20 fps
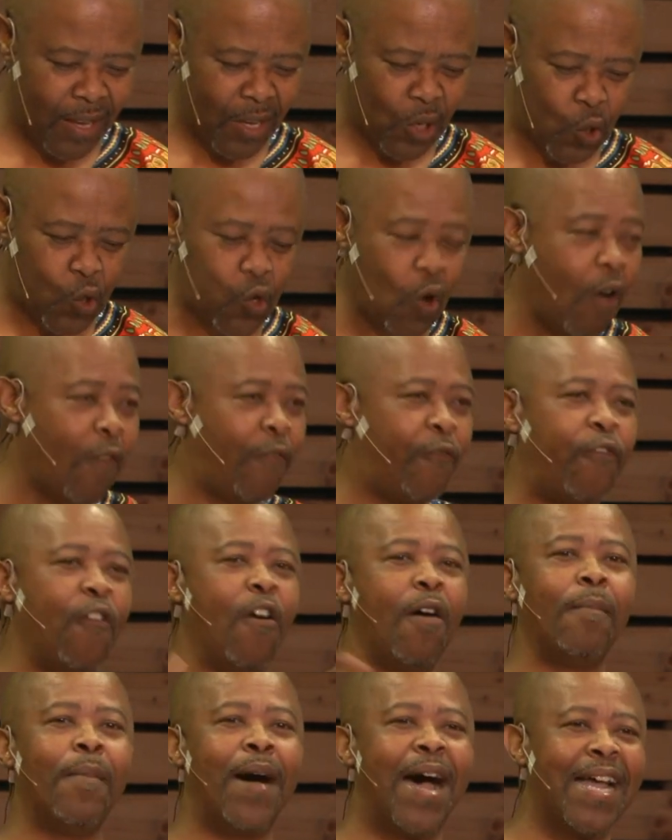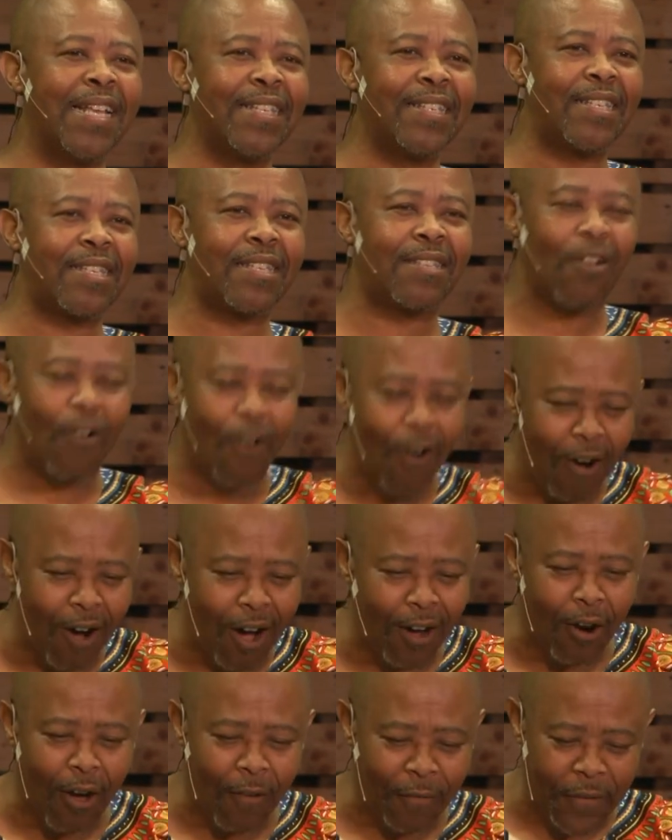So 4 months,
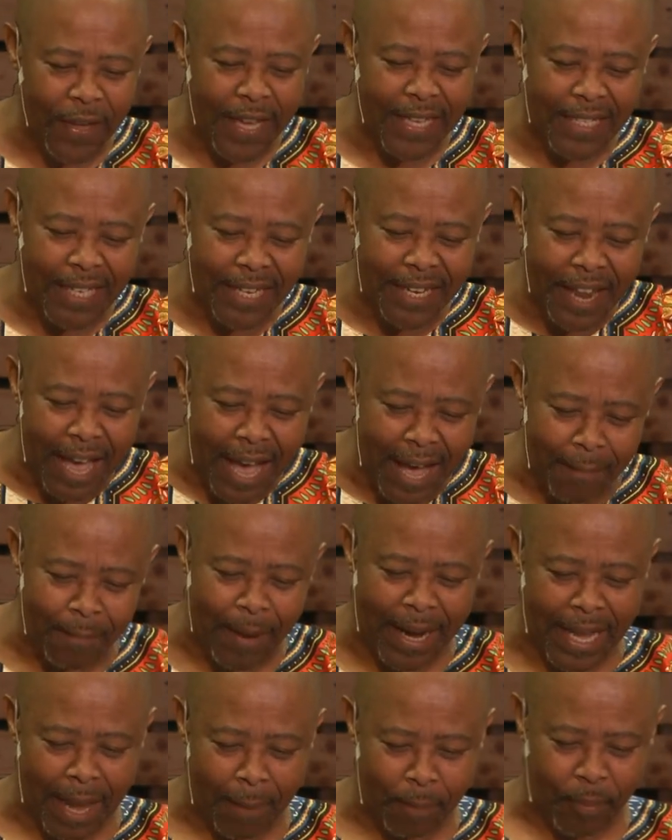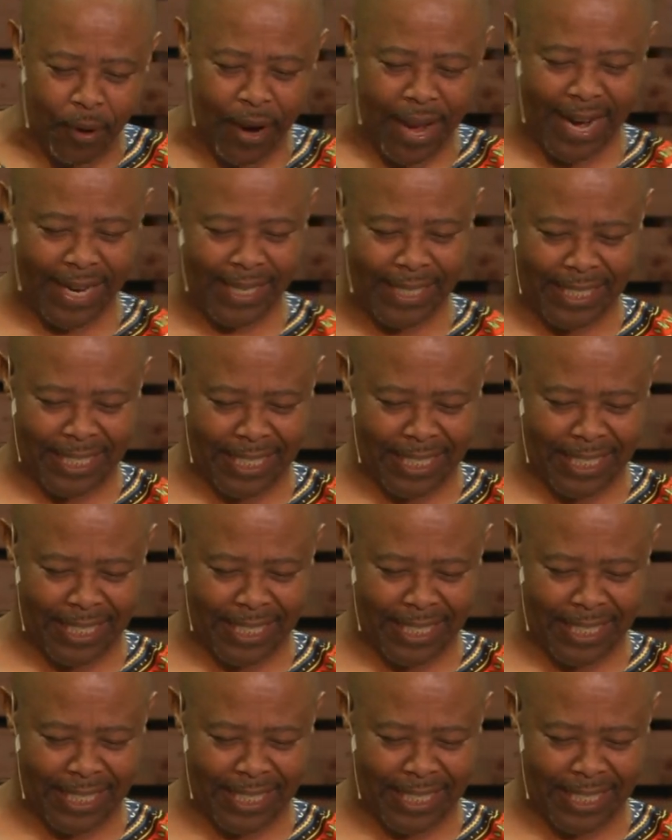all of it in Nehemiah prayed.